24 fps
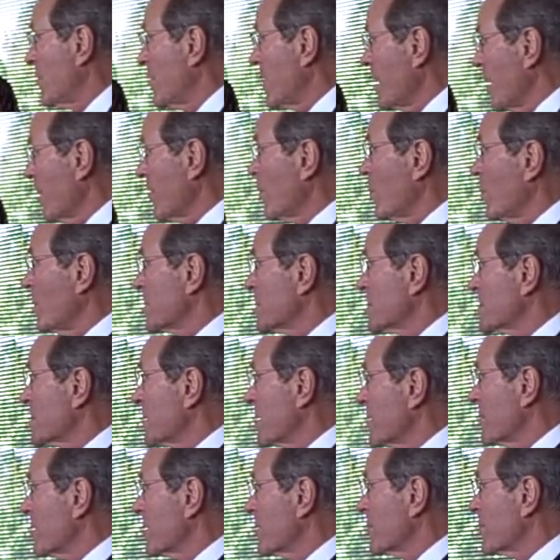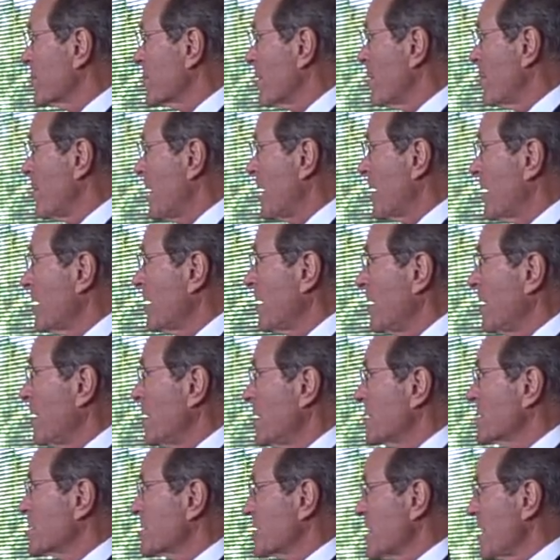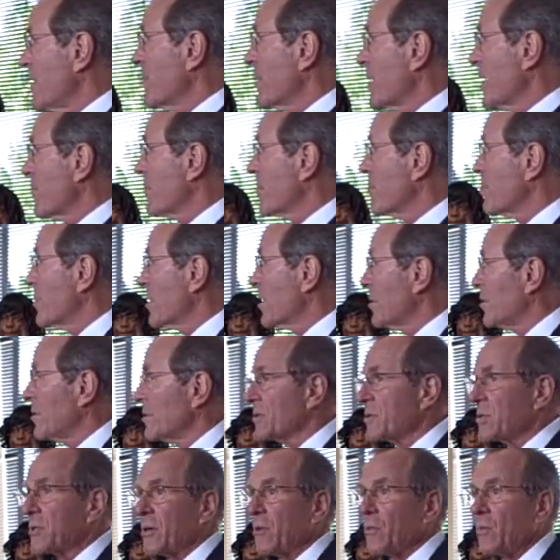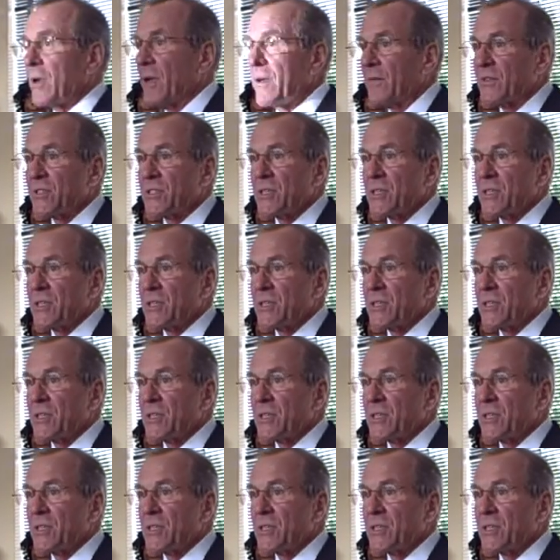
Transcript: The other ones, I think there are about 7 other bills that we have